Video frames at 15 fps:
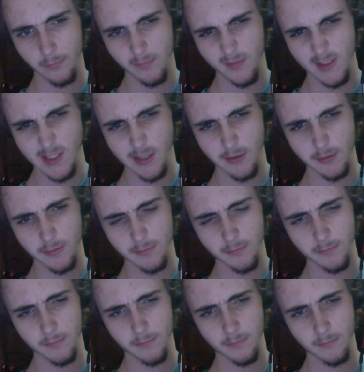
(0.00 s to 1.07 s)
year
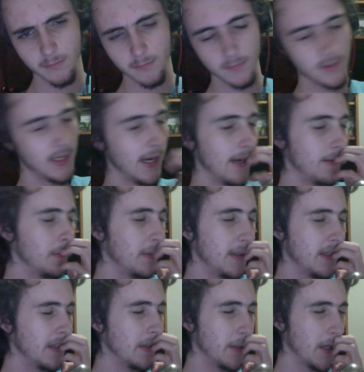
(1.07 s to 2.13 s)
yeah
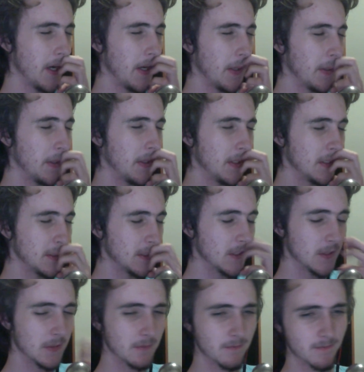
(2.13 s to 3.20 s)
year 9 ish
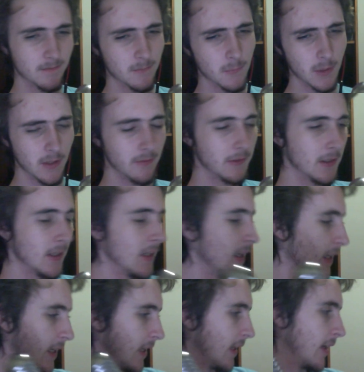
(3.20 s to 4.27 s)
whatever.
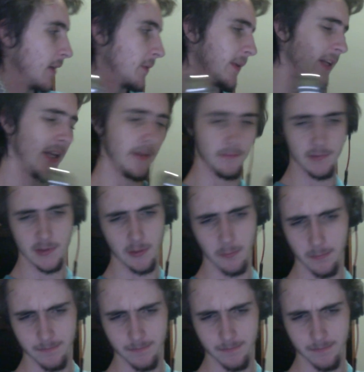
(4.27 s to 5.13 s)
But yeah, so